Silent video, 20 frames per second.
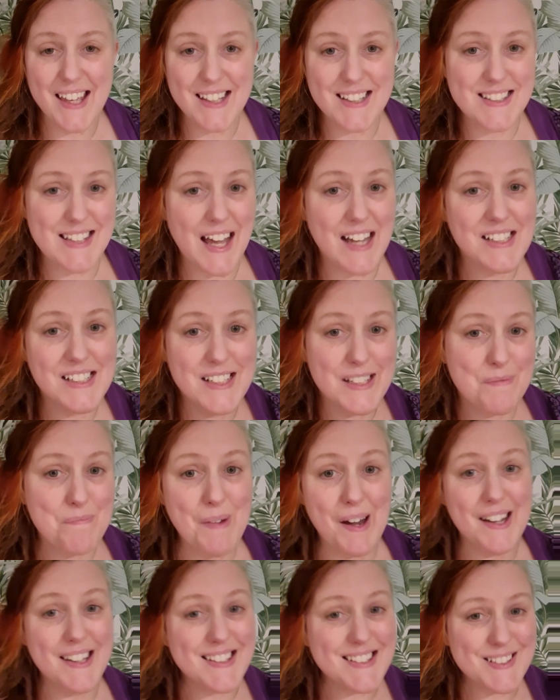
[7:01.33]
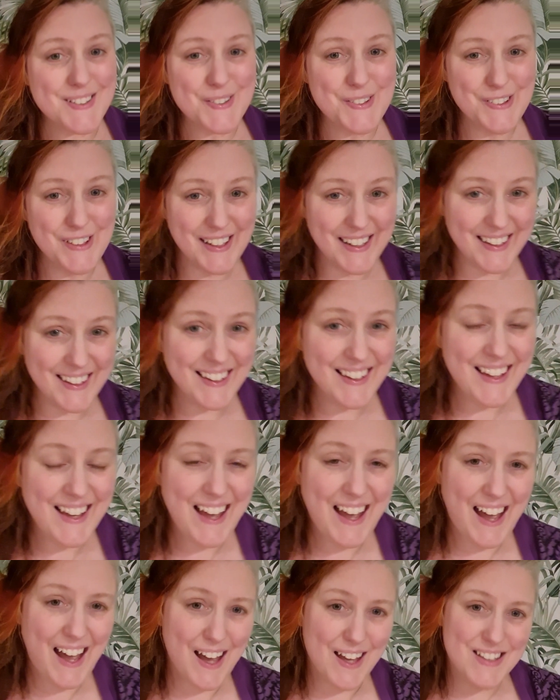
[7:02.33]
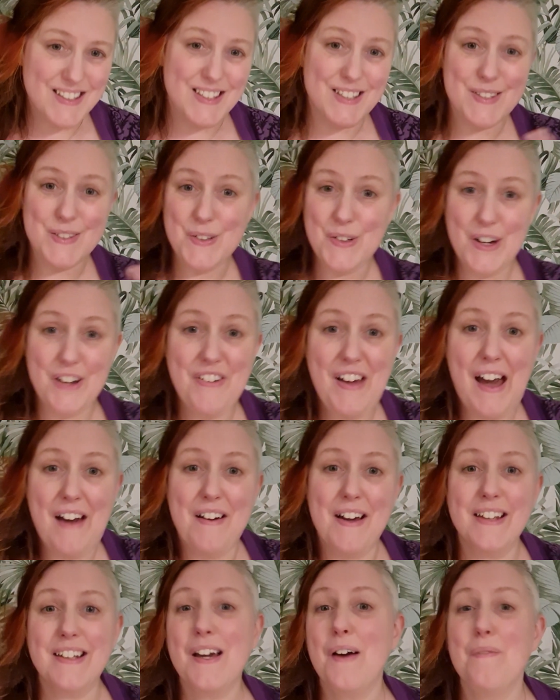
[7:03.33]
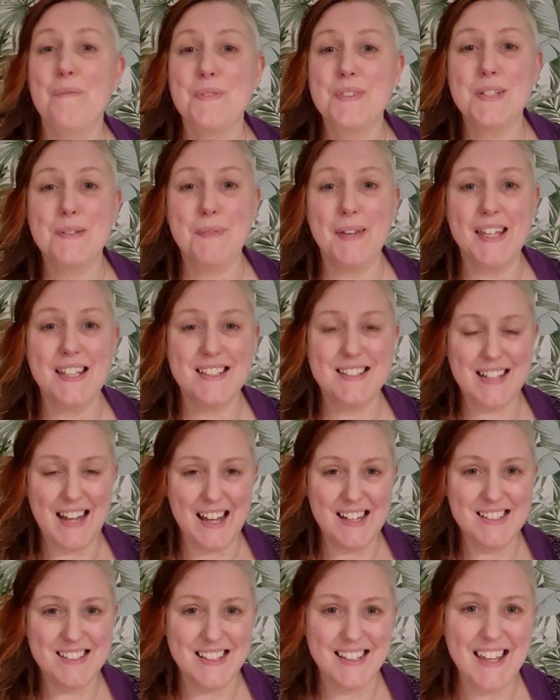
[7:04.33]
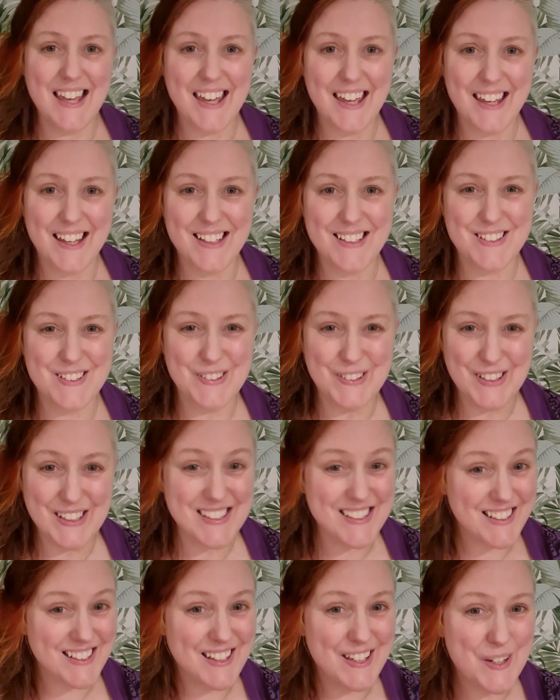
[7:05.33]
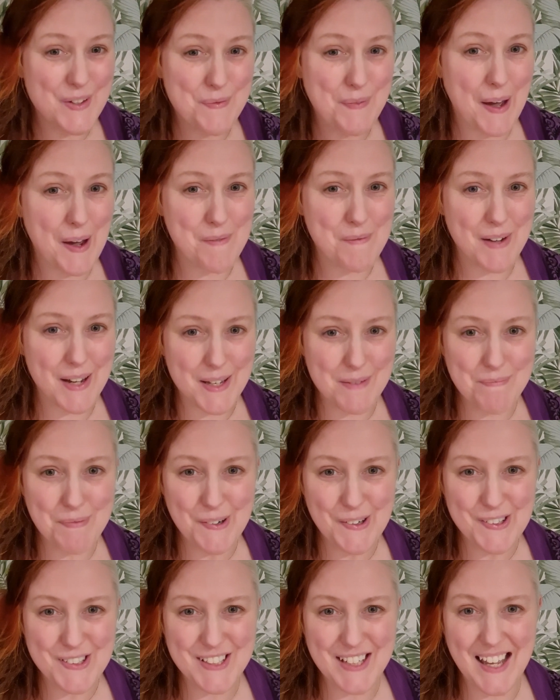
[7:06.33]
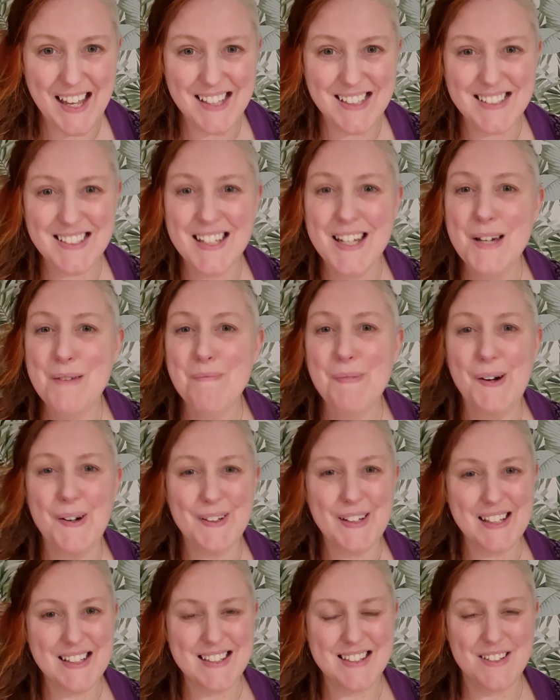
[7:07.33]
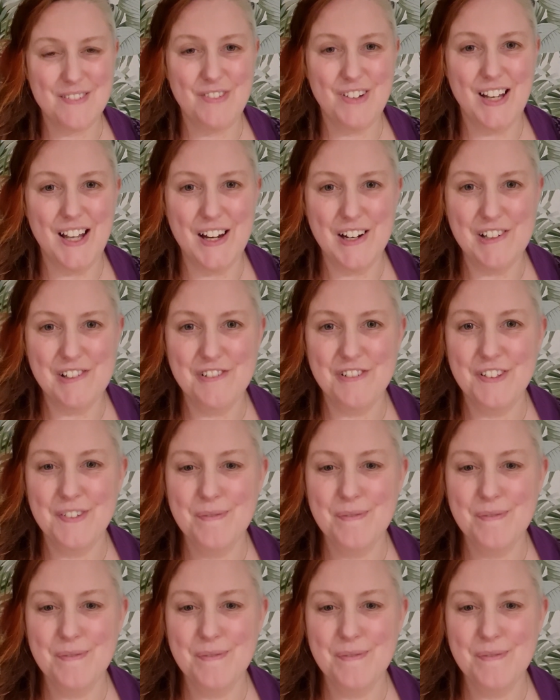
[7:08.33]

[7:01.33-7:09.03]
is actually my story. It's a story of how I come to be standing here talking to you about my project Pockets of Love.